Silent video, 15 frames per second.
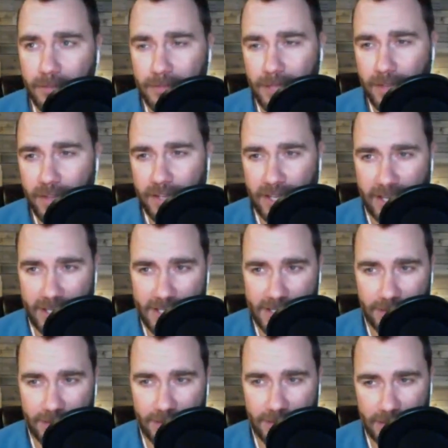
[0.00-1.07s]
Nothing
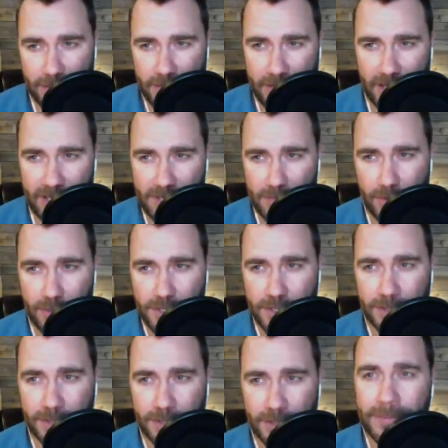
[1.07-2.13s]
against them except I guess
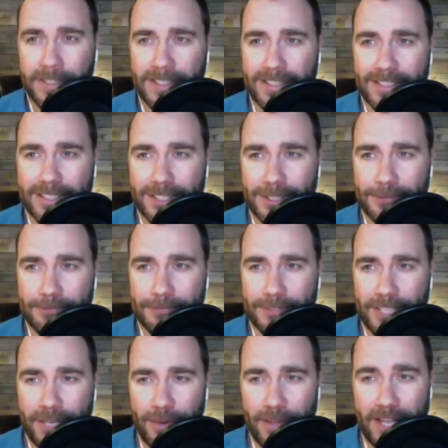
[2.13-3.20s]
personal. So
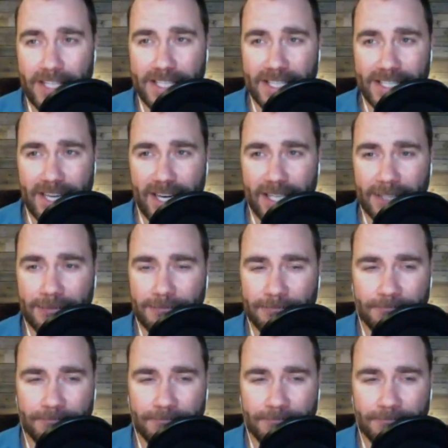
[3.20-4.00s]
yeah, that's exciting.